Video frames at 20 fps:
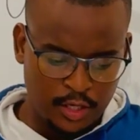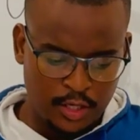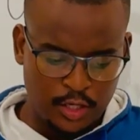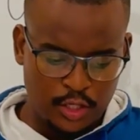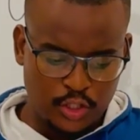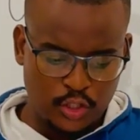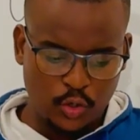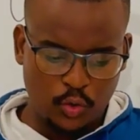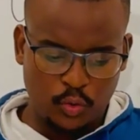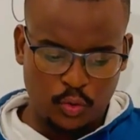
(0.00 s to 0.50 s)

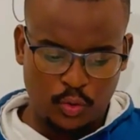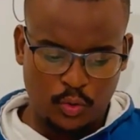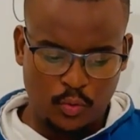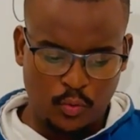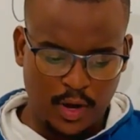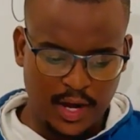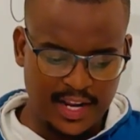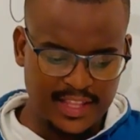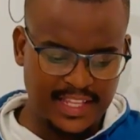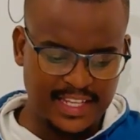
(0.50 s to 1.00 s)
So
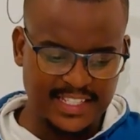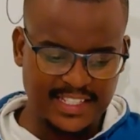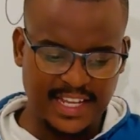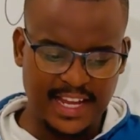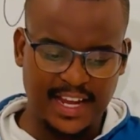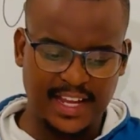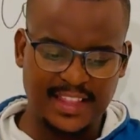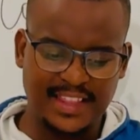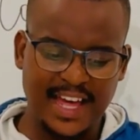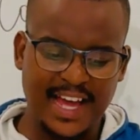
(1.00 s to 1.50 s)
what are they
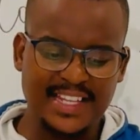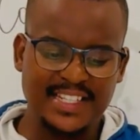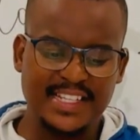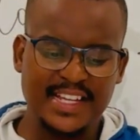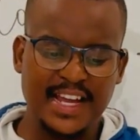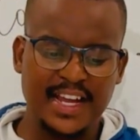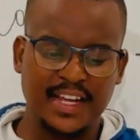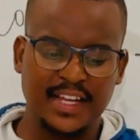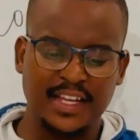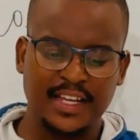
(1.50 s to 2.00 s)
saying? They are
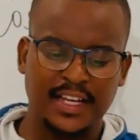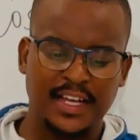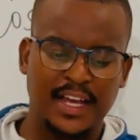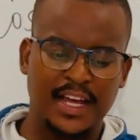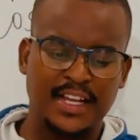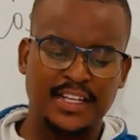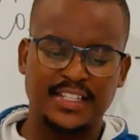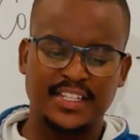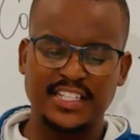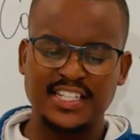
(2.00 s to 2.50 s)
saying
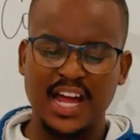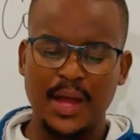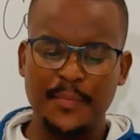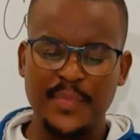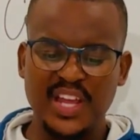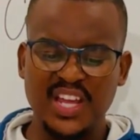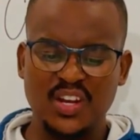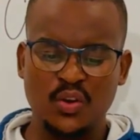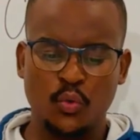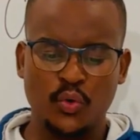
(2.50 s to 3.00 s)

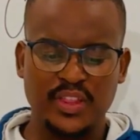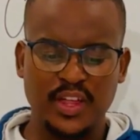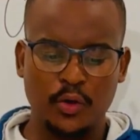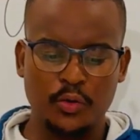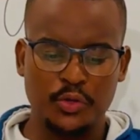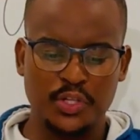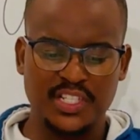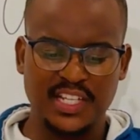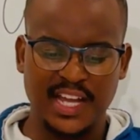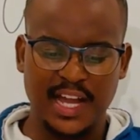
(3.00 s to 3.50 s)
determine without
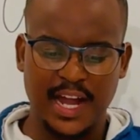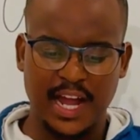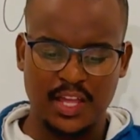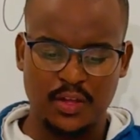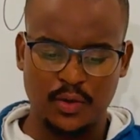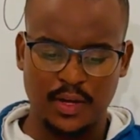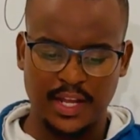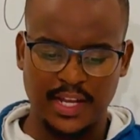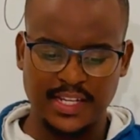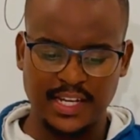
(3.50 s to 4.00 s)
using the
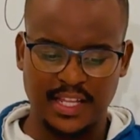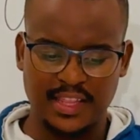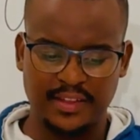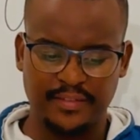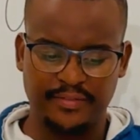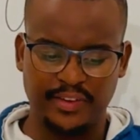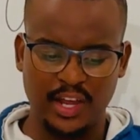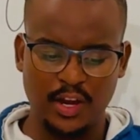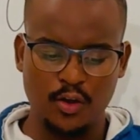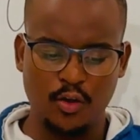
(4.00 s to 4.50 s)
calculator the
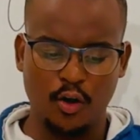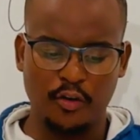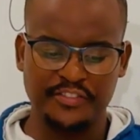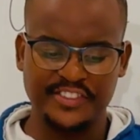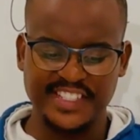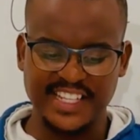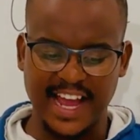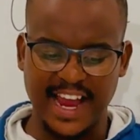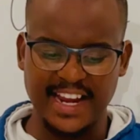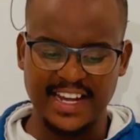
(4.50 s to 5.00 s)
value of
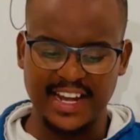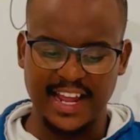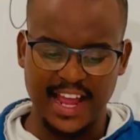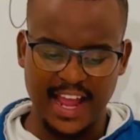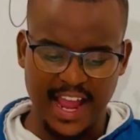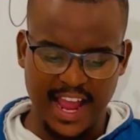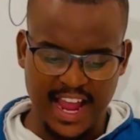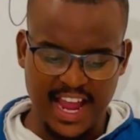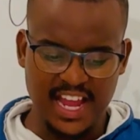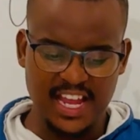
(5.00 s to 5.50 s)
sine
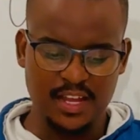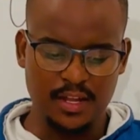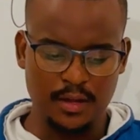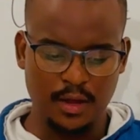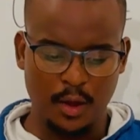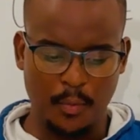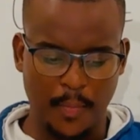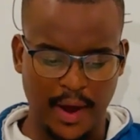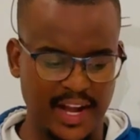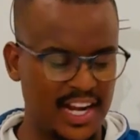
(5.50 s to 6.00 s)
A
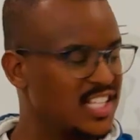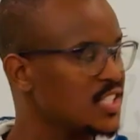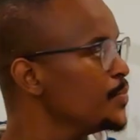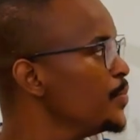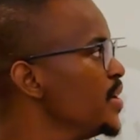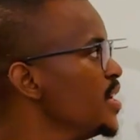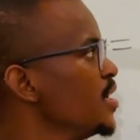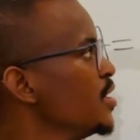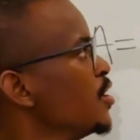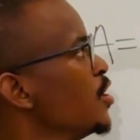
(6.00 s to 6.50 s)
minus B.